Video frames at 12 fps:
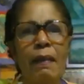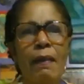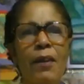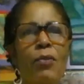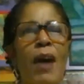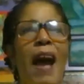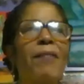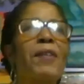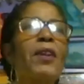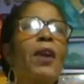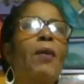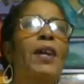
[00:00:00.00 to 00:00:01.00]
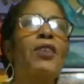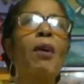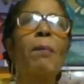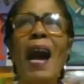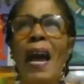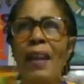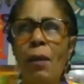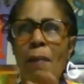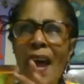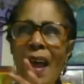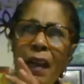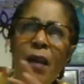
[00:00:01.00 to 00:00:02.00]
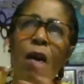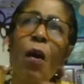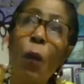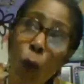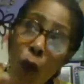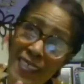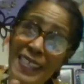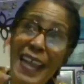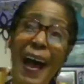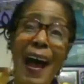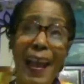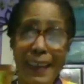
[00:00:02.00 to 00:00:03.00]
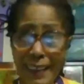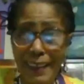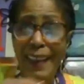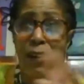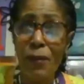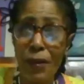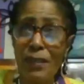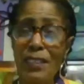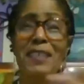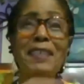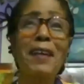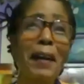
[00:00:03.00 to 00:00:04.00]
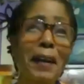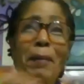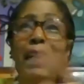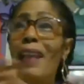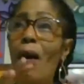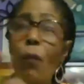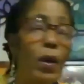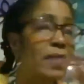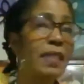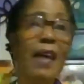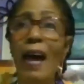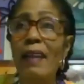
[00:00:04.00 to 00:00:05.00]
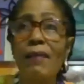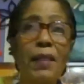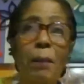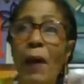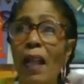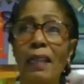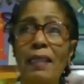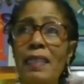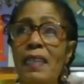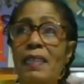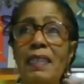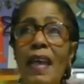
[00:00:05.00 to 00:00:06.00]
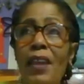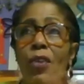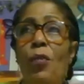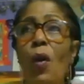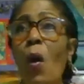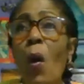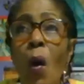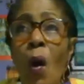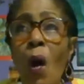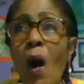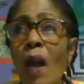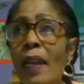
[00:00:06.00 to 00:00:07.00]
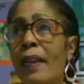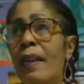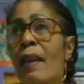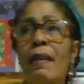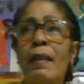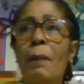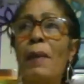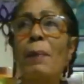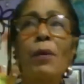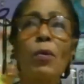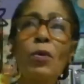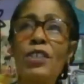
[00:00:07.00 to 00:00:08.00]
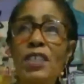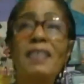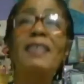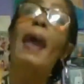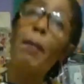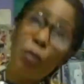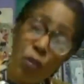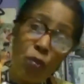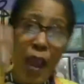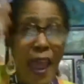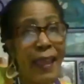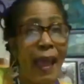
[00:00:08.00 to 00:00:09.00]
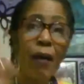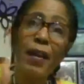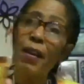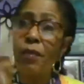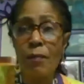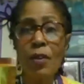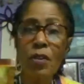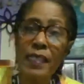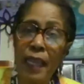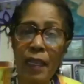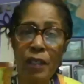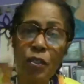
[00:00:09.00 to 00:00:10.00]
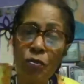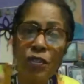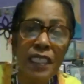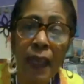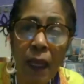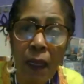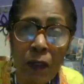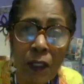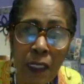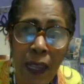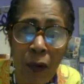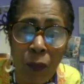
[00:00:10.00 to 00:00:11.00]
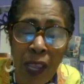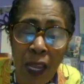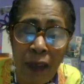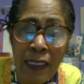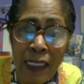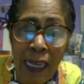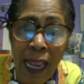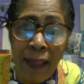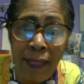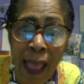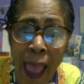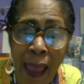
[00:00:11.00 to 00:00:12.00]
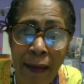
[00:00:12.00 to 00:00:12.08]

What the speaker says: You have to know in your mind, no matter what side, and we were just talking about that, what side of the politics that you are on, and the people who just came to hang out, hear the music, and do skills, and we understand that.